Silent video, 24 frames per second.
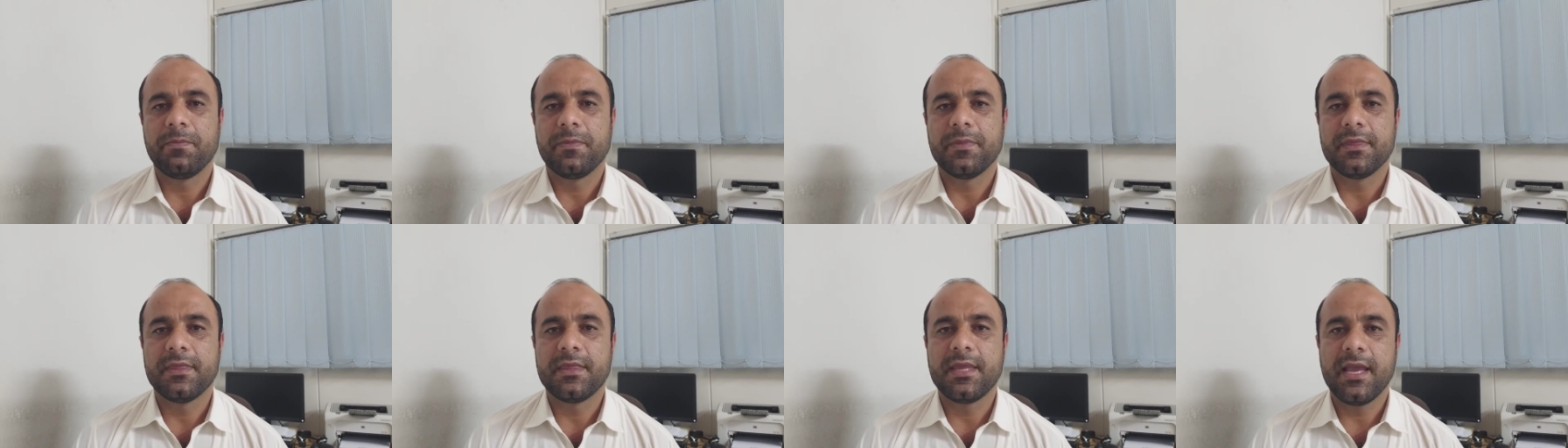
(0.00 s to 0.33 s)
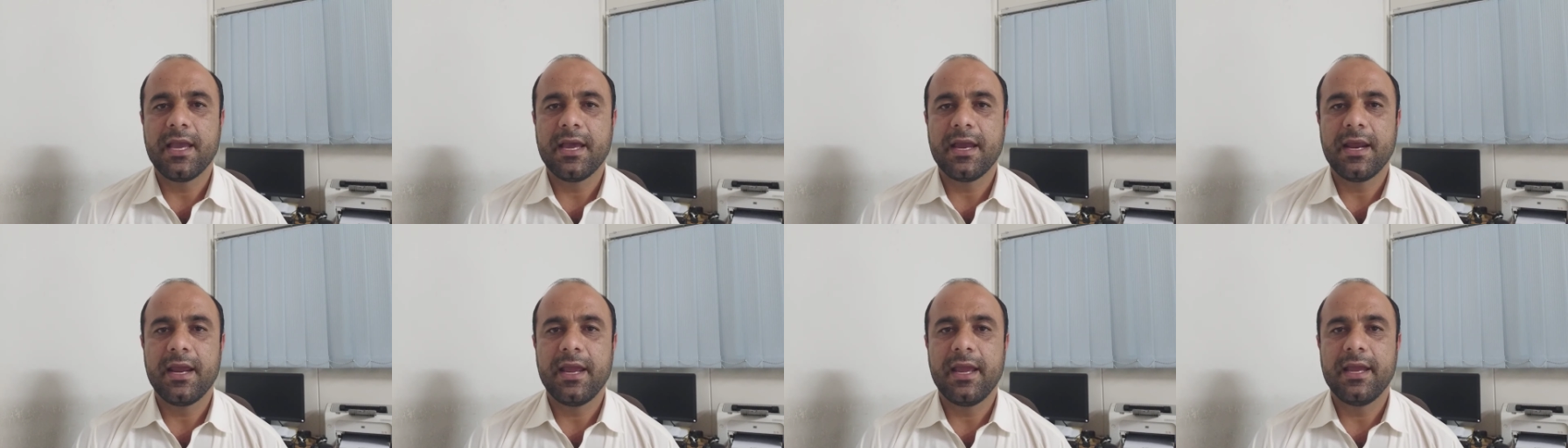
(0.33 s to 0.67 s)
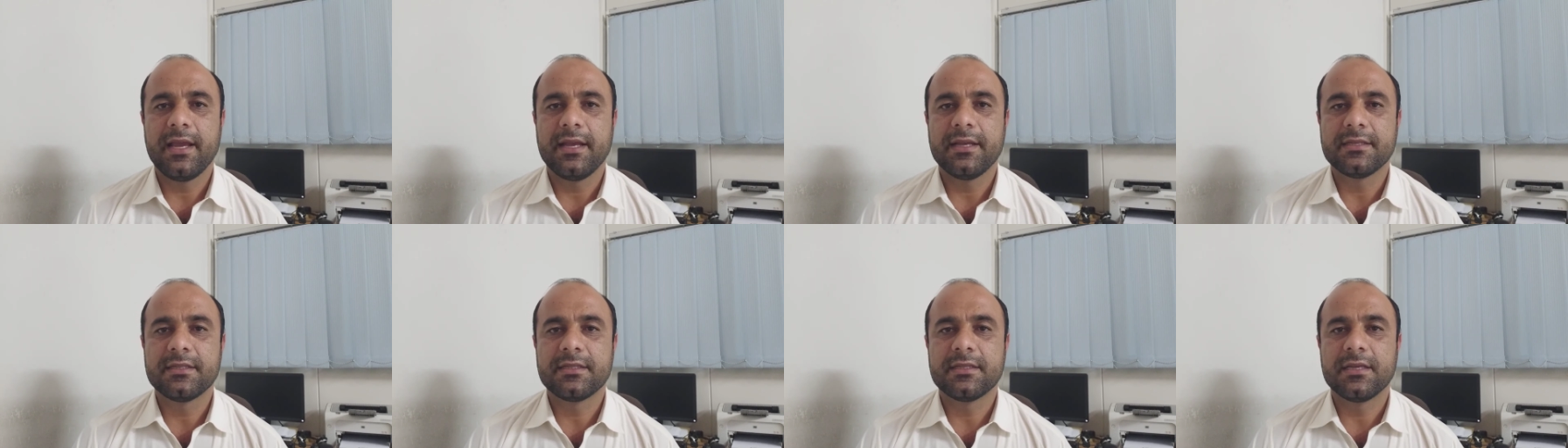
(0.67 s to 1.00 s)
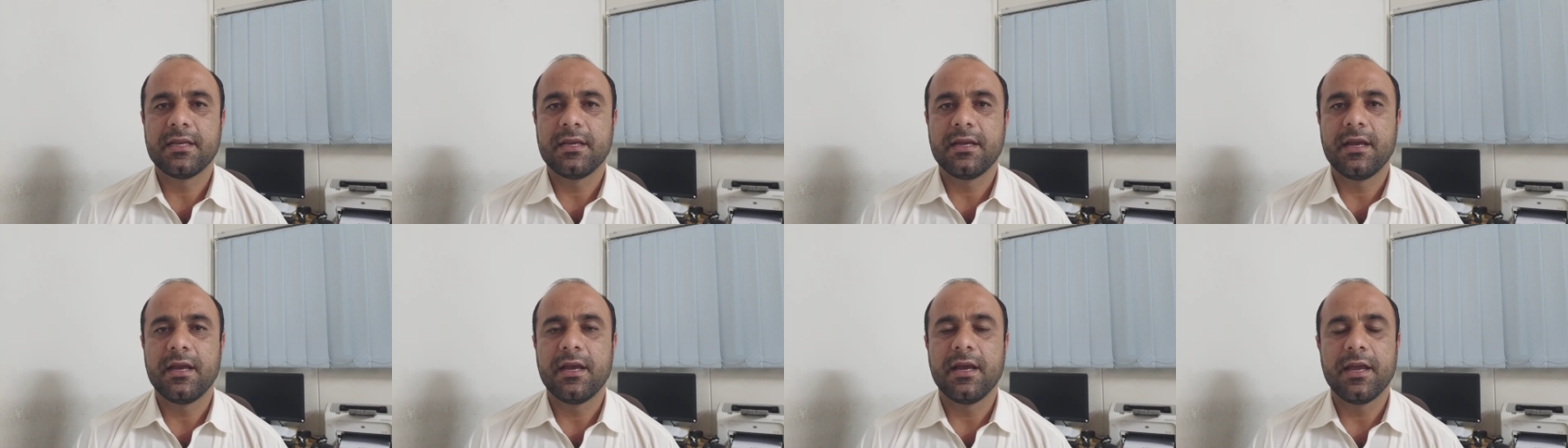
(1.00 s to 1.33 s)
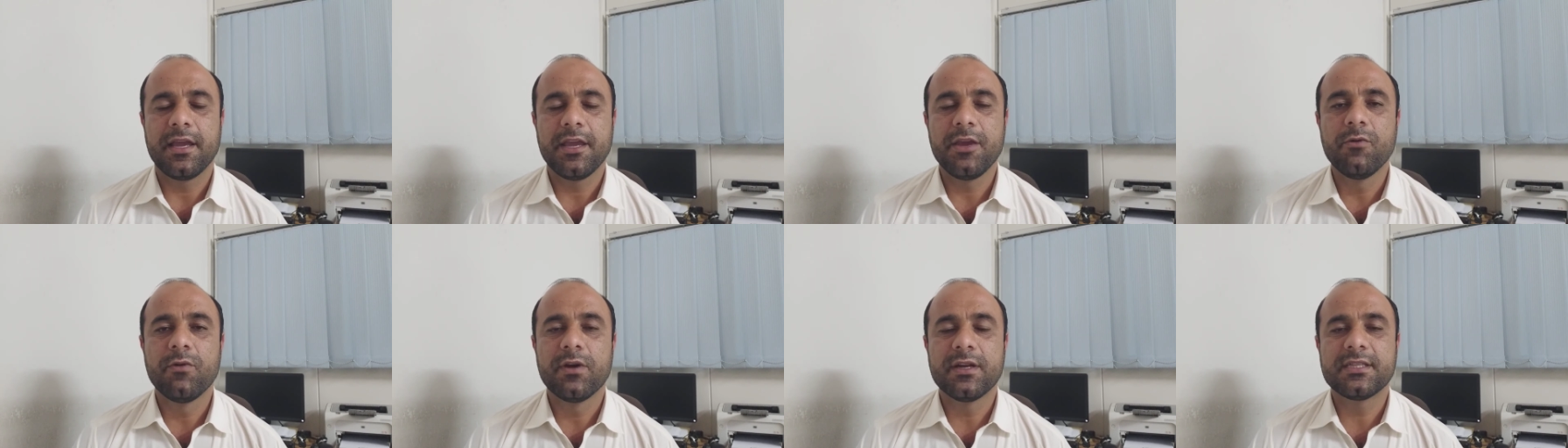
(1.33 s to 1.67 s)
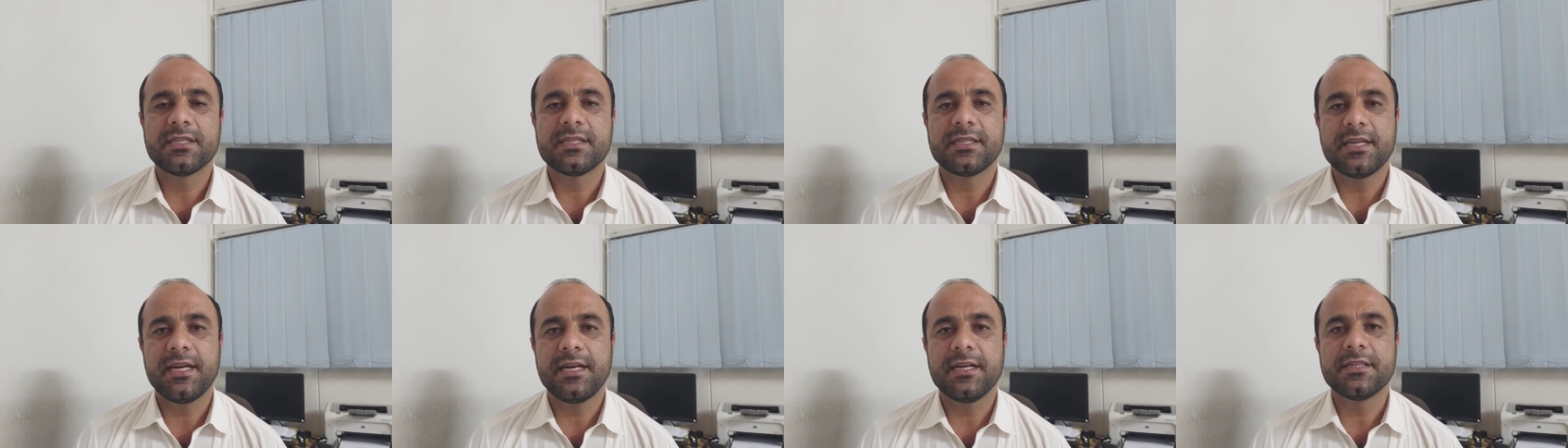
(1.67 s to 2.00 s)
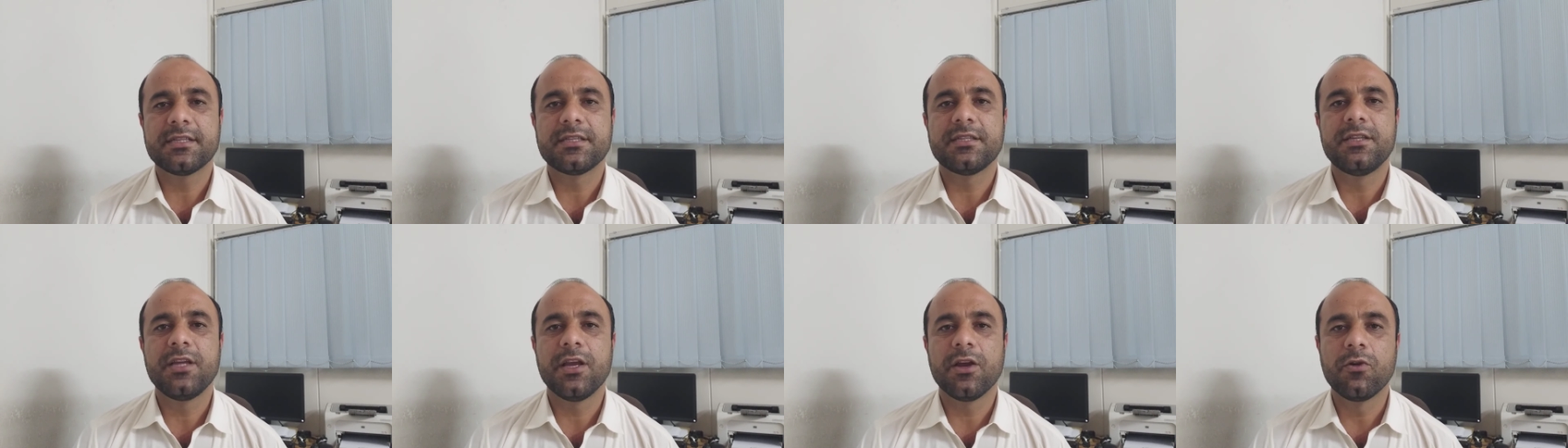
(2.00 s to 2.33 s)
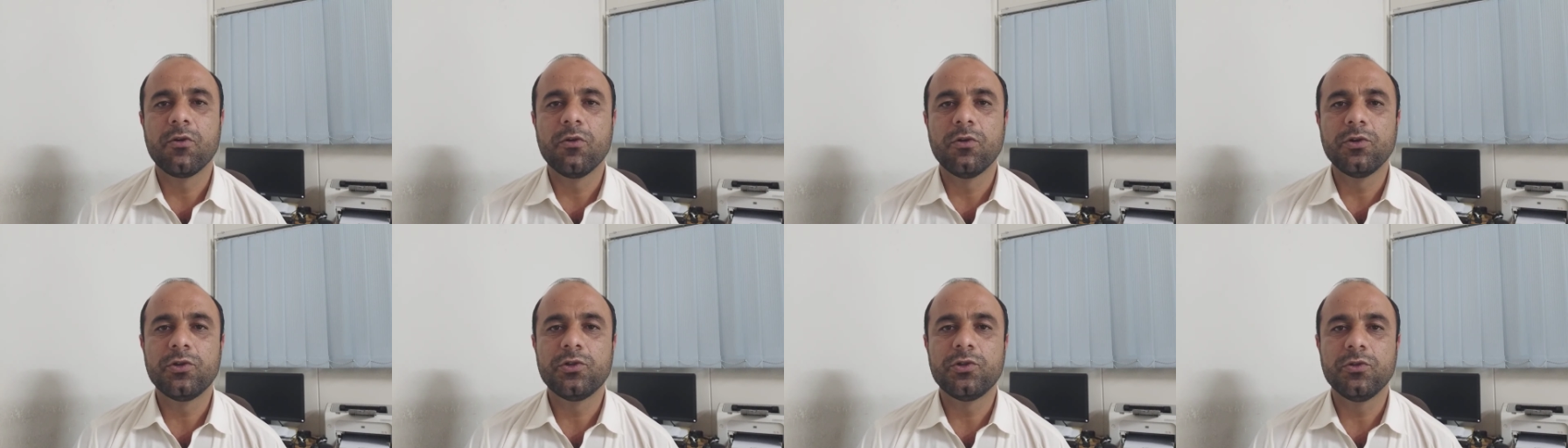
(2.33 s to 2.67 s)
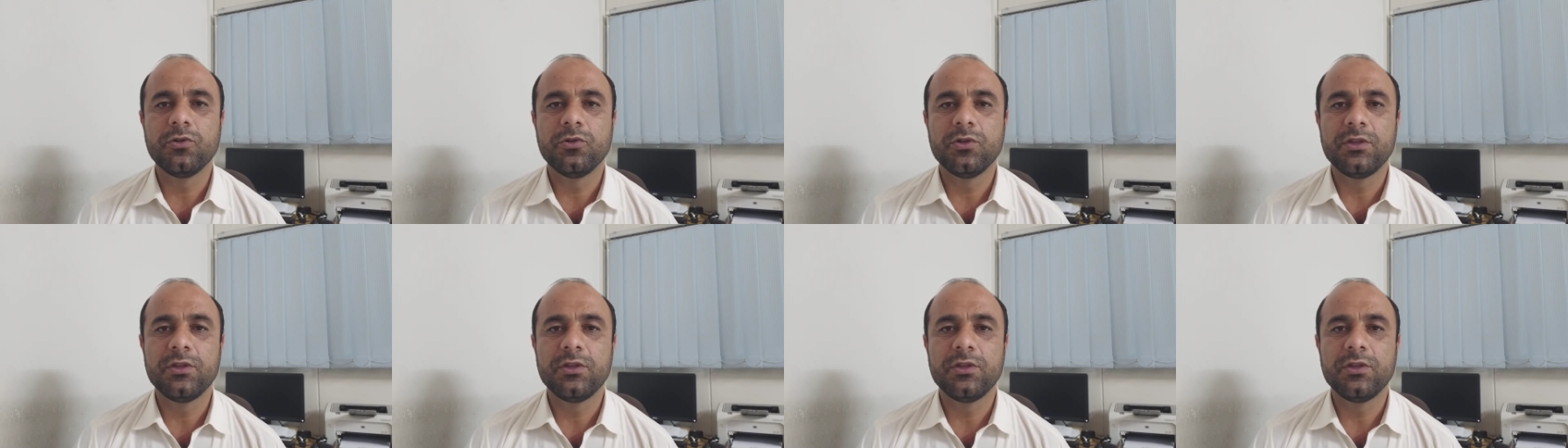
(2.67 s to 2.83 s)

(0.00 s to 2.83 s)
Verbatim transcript: there is uh, even states they go to